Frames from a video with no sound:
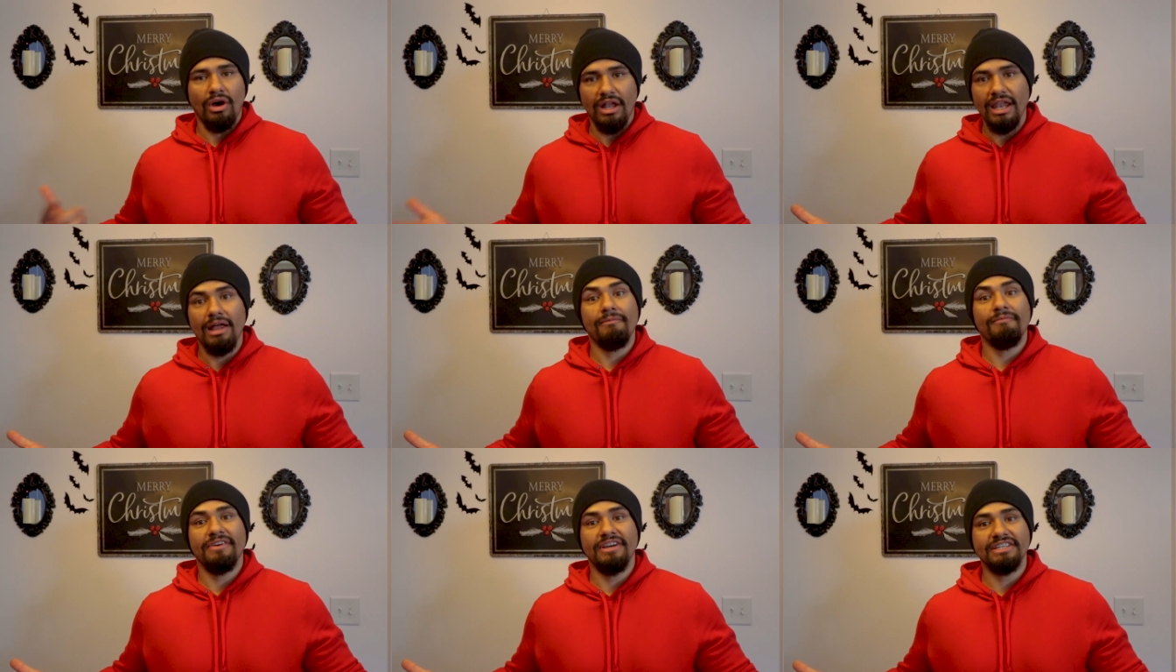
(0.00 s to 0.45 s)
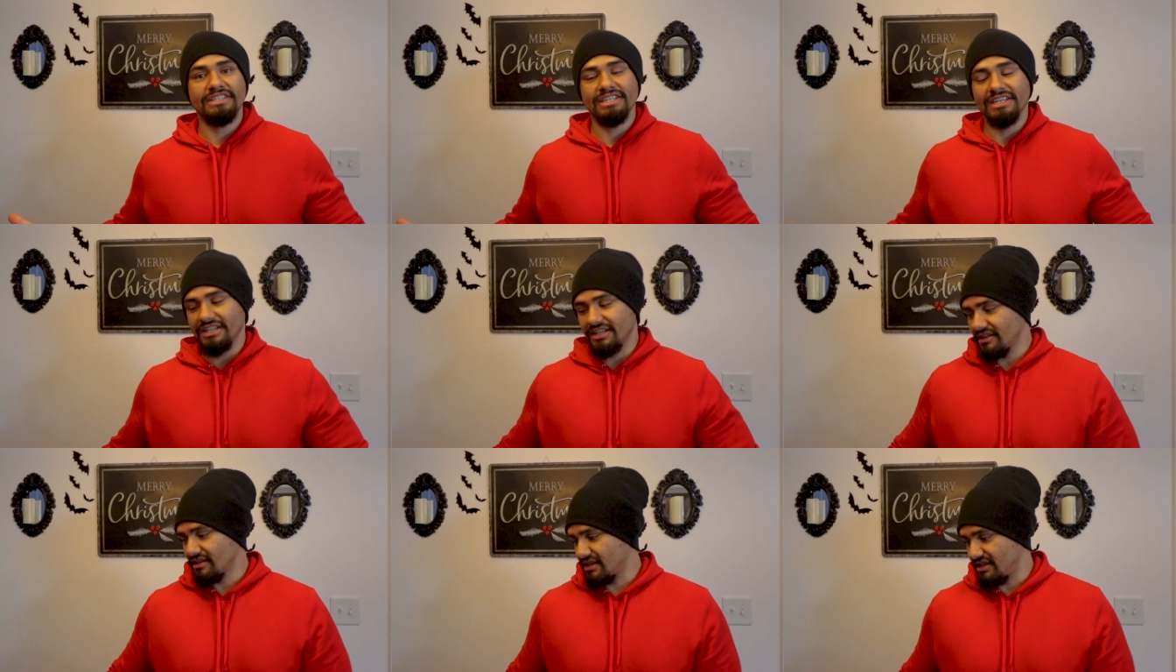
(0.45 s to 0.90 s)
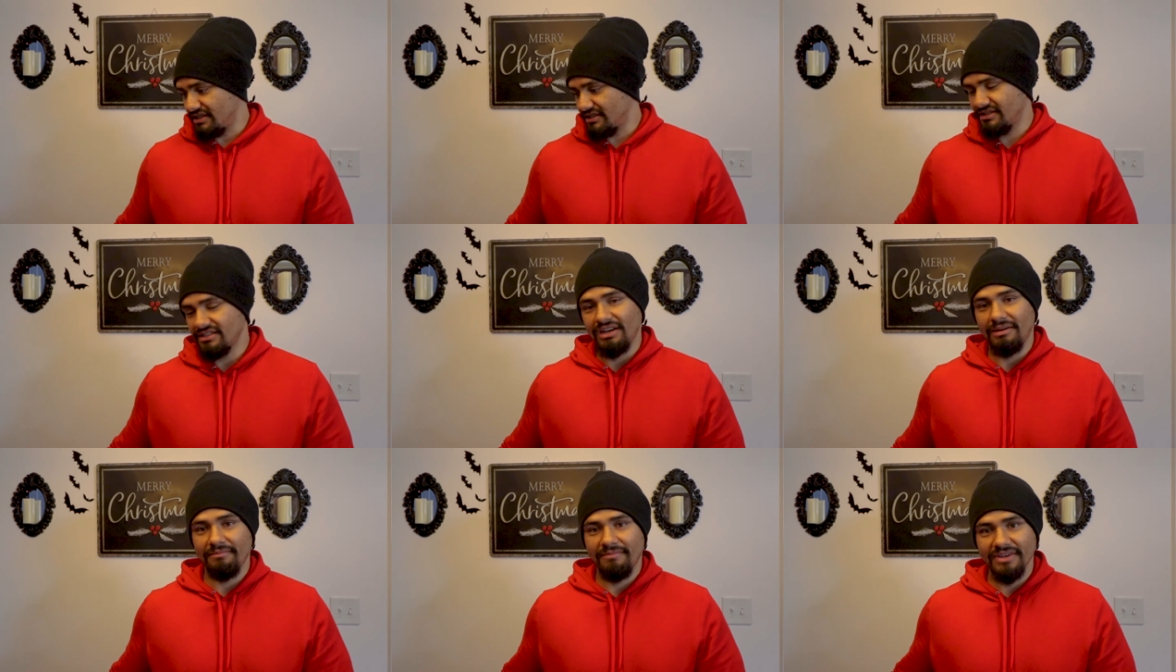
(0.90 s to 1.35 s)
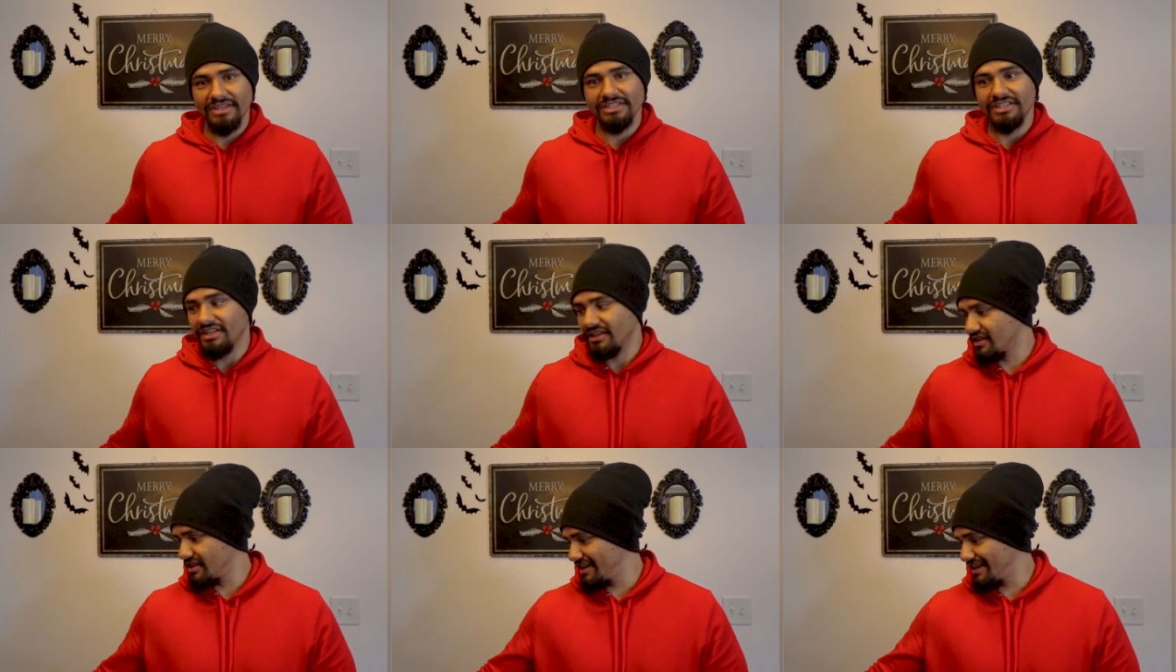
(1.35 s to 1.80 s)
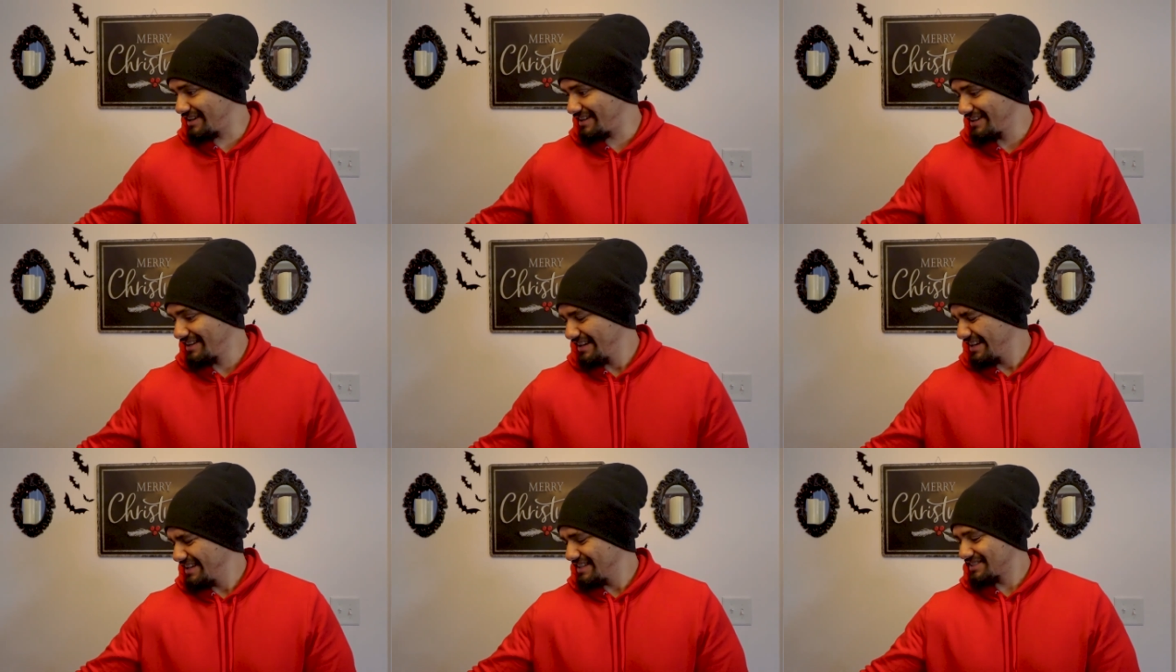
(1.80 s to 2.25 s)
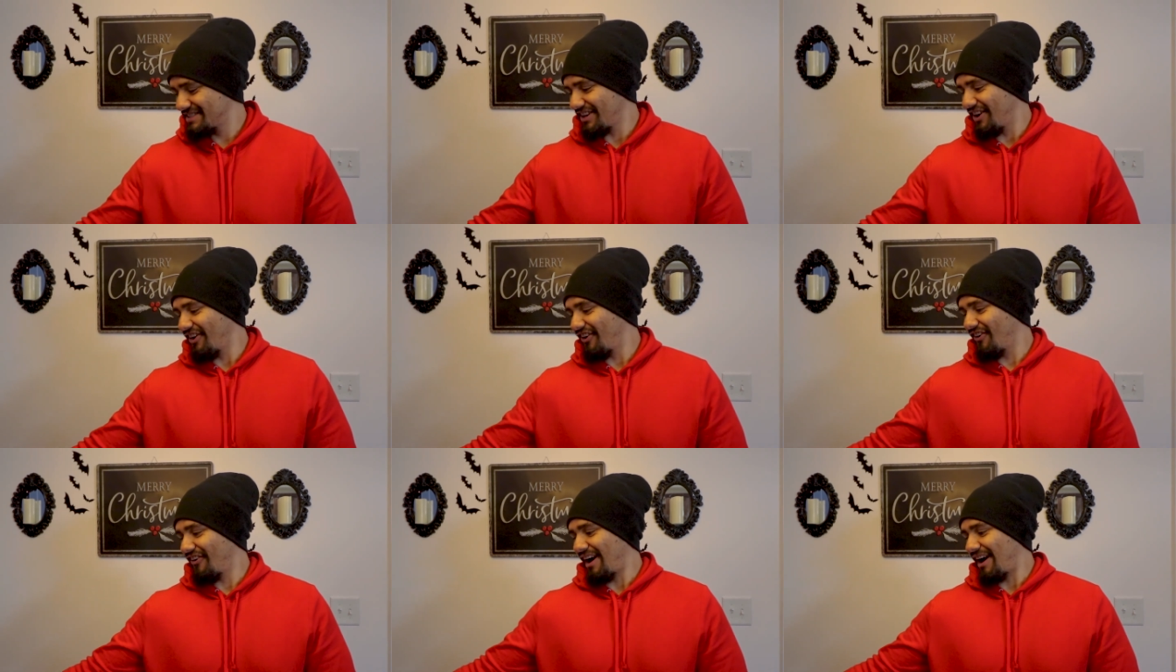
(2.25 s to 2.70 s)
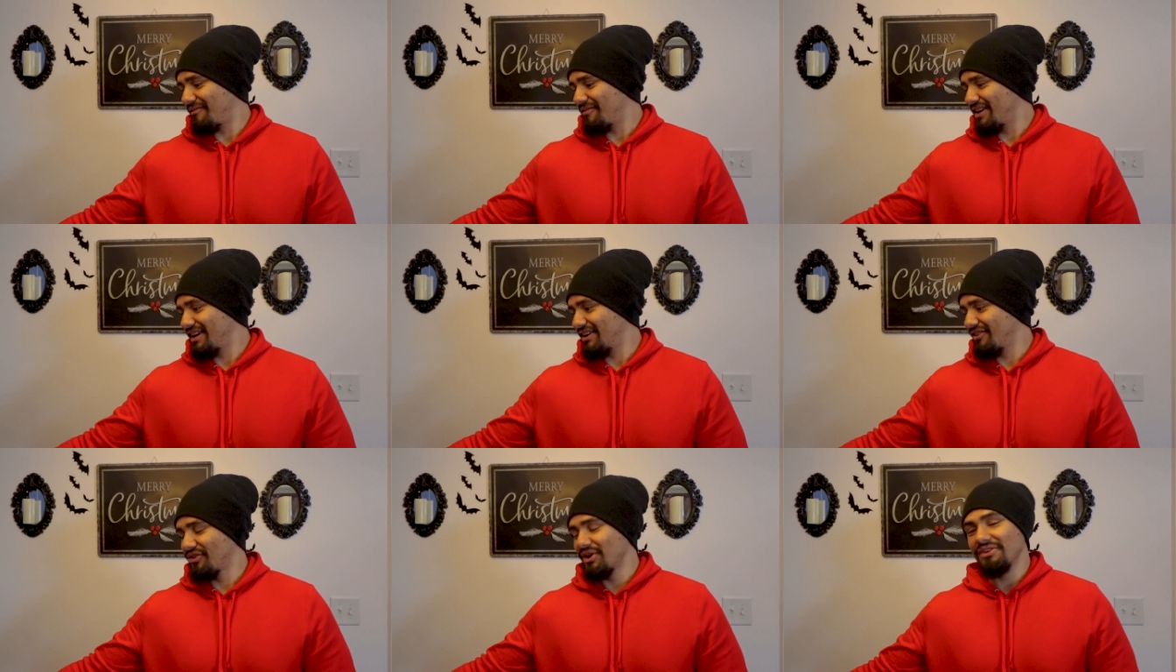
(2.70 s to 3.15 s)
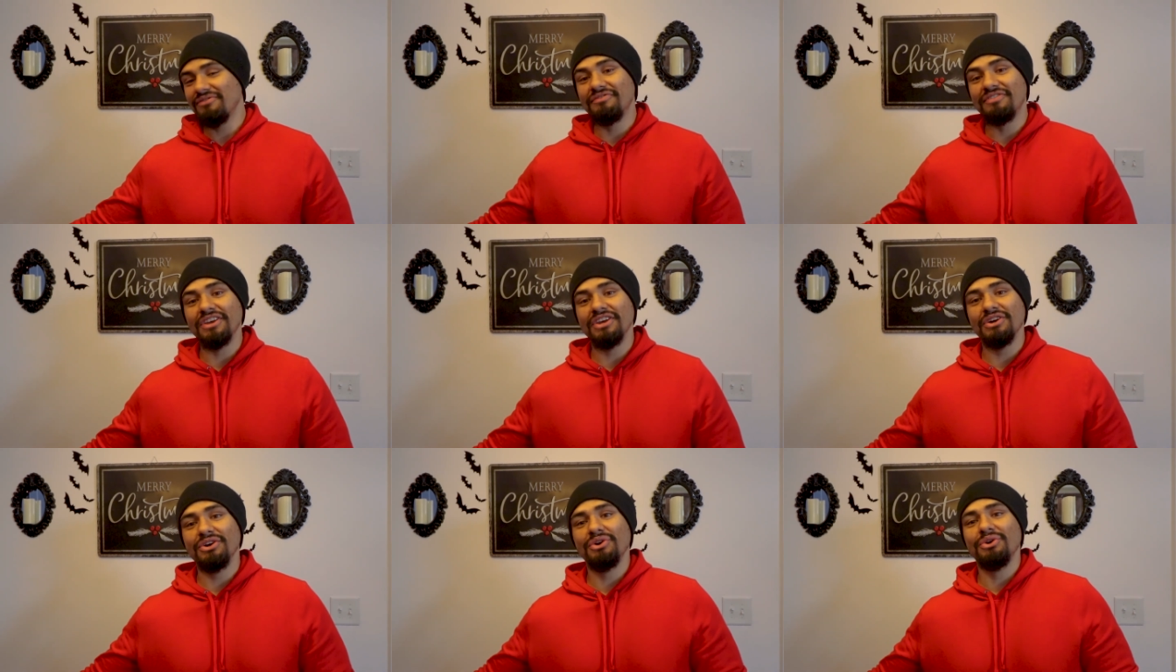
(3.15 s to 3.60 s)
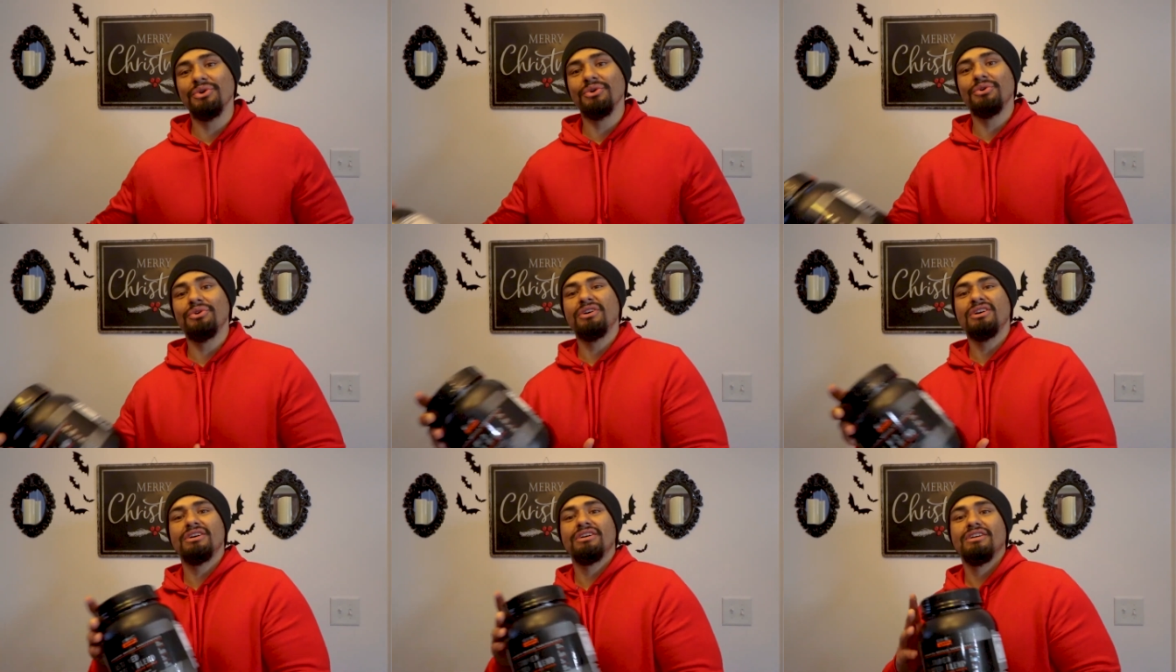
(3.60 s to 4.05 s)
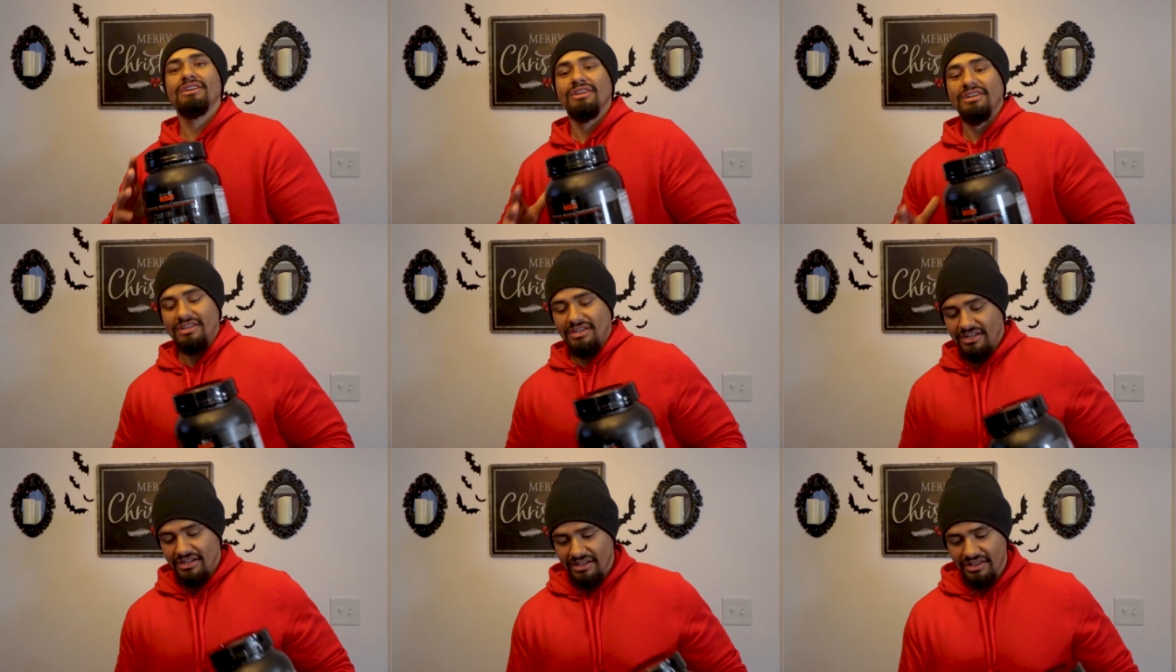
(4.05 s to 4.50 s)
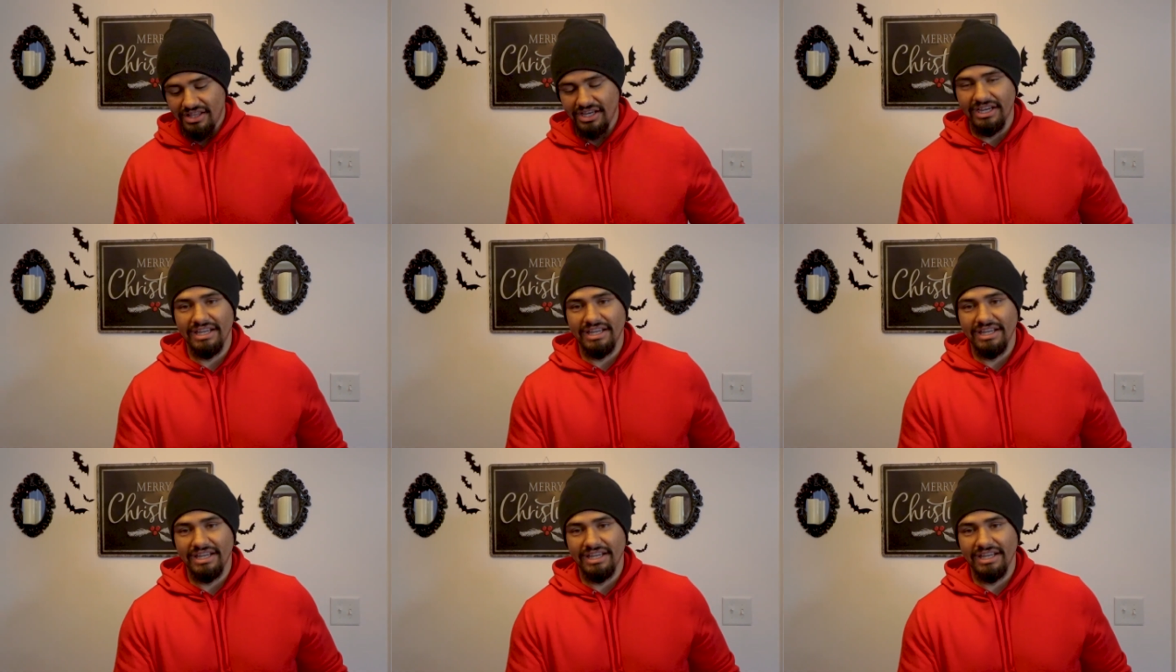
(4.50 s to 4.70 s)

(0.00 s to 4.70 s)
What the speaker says: I'm fishing, because I'm fishing. So I'm gonna review the